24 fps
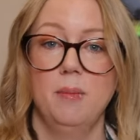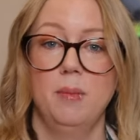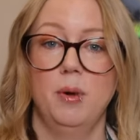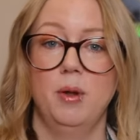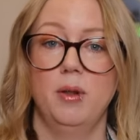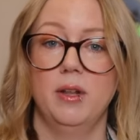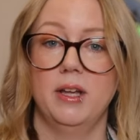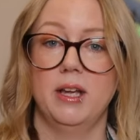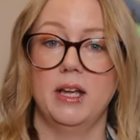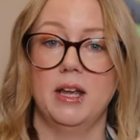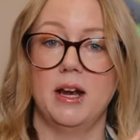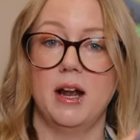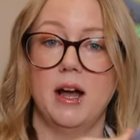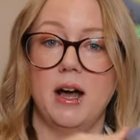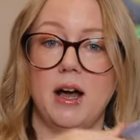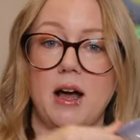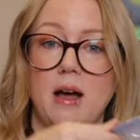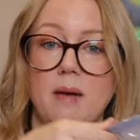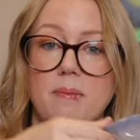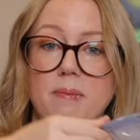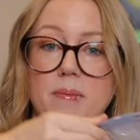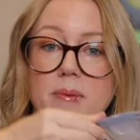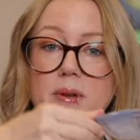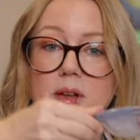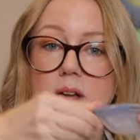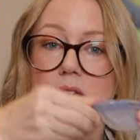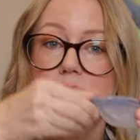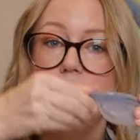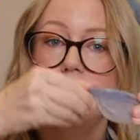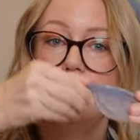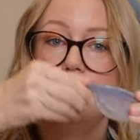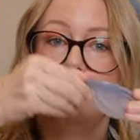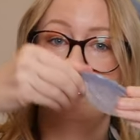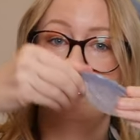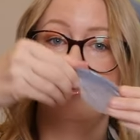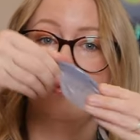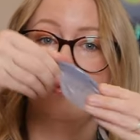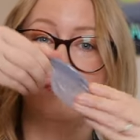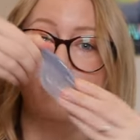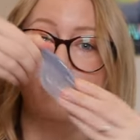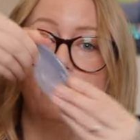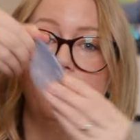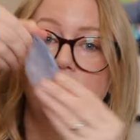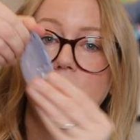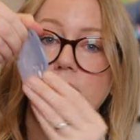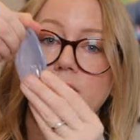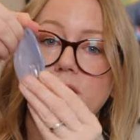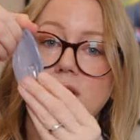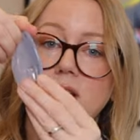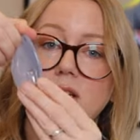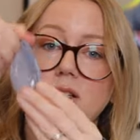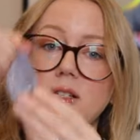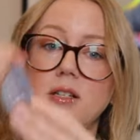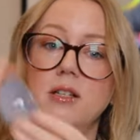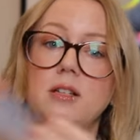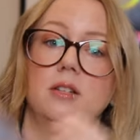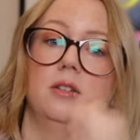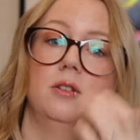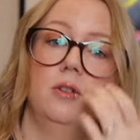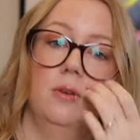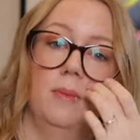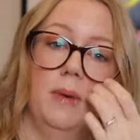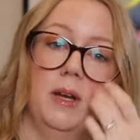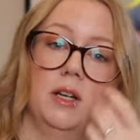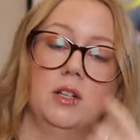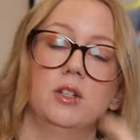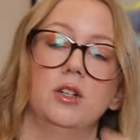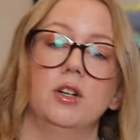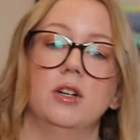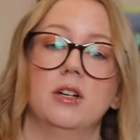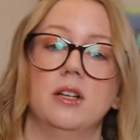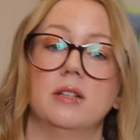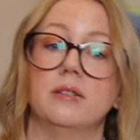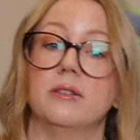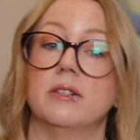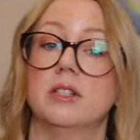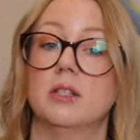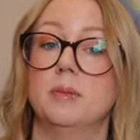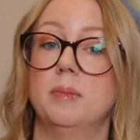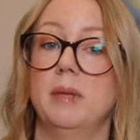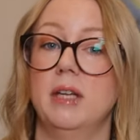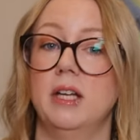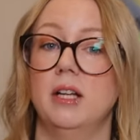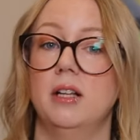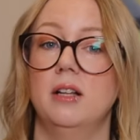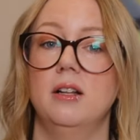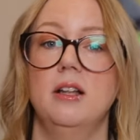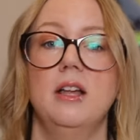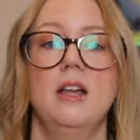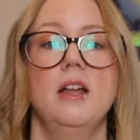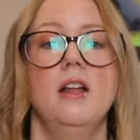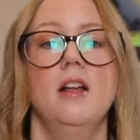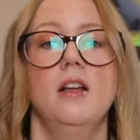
pulling it up as you remove it to make sure it doesn't spill,